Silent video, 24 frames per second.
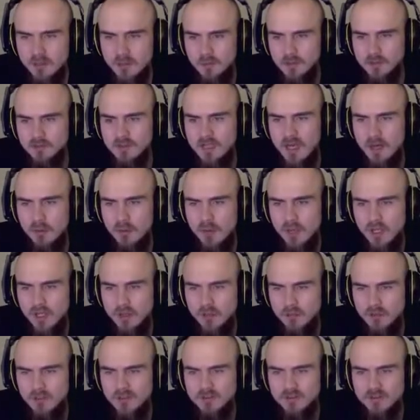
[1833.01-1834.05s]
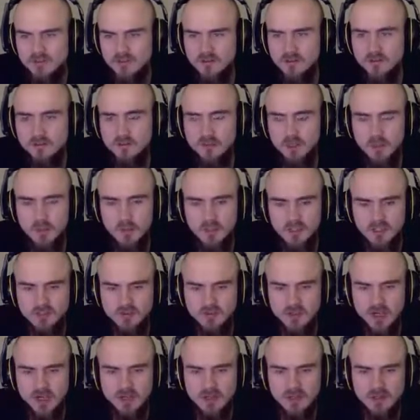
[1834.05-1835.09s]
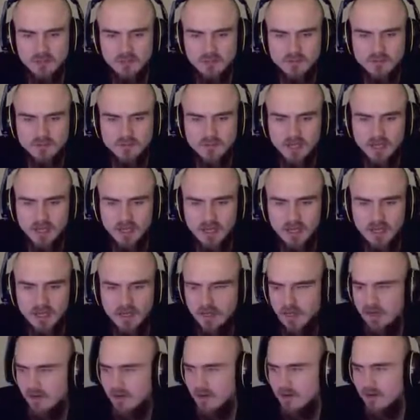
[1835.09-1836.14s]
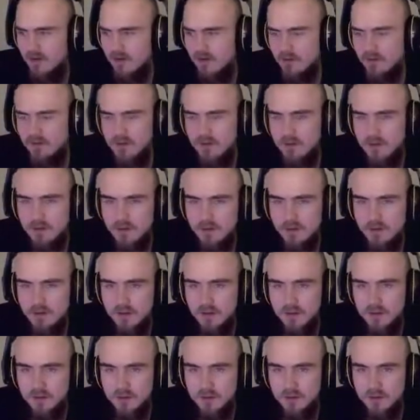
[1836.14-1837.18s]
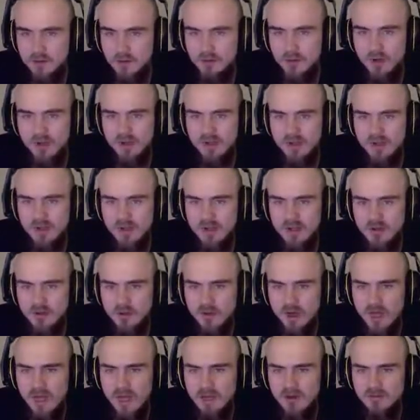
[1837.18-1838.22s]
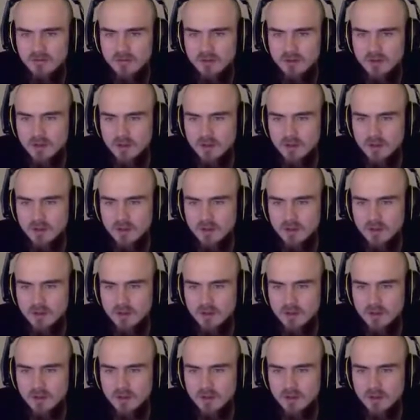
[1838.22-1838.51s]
because that way you miss a bunch of items and you really need to have.